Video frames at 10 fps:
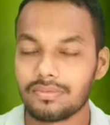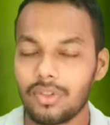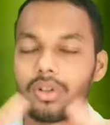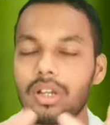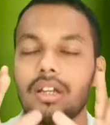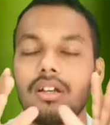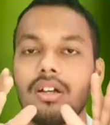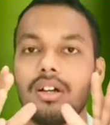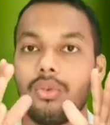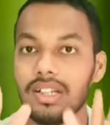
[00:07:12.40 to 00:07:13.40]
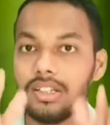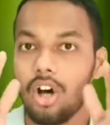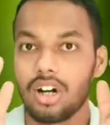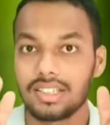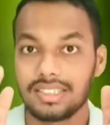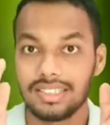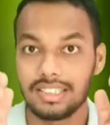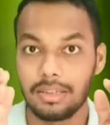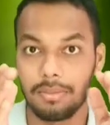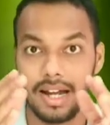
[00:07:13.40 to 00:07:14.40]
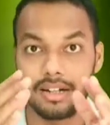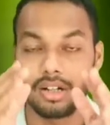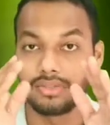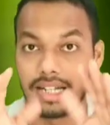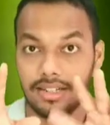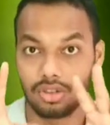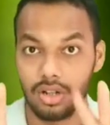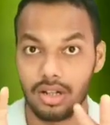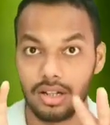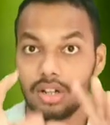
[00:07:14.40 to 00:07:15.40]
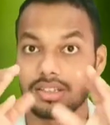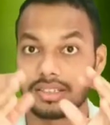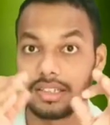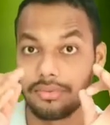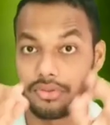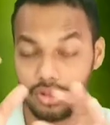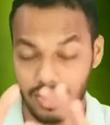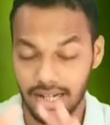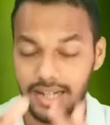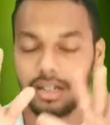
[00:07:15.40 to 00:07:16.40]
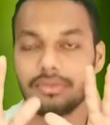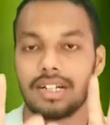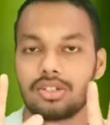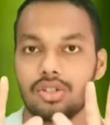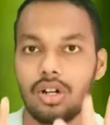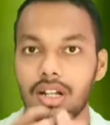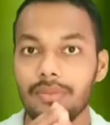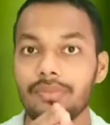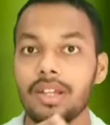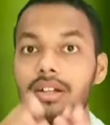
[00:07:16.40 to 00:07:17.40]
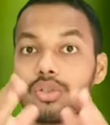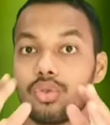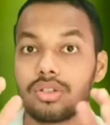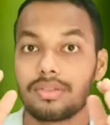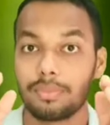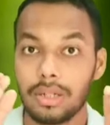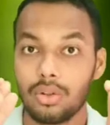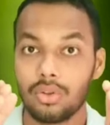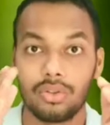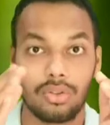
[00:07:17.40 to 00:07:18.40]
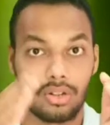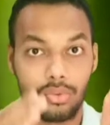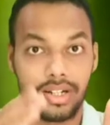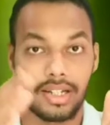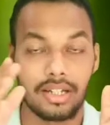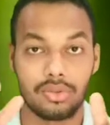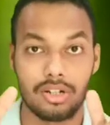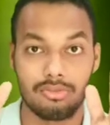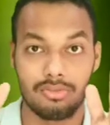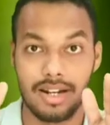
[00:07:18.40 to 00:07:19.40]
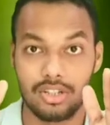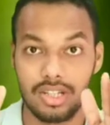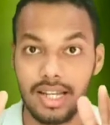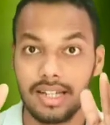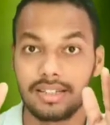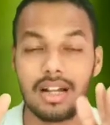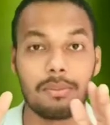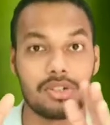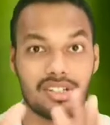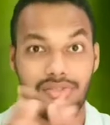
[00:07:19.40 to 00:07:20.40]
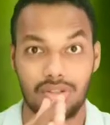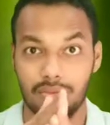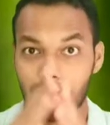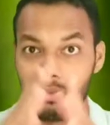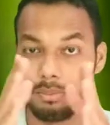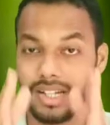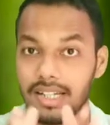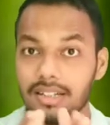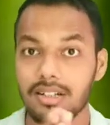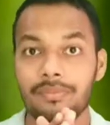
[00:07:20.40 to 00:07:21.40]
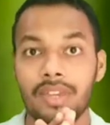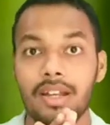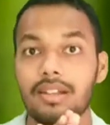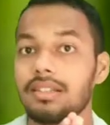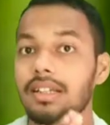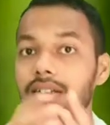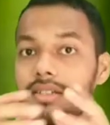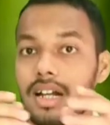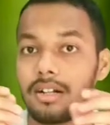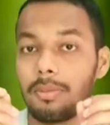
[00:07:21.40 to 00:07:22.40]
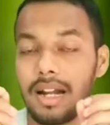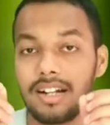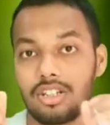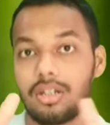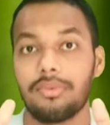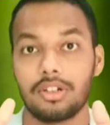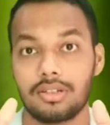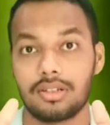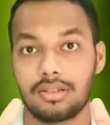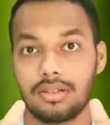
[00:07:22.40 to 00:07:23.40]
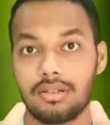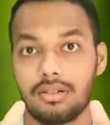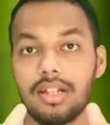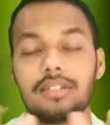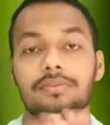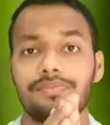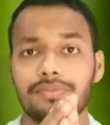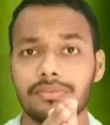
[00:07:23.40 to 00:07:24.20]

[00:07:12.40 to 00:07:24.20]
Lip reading: okay, when the oxygen demand of that soil, oxygen diffusion rate of that soil goes below 20 into 10 to the minus 8 gram per centimeter per minute, then that plant suffers, right?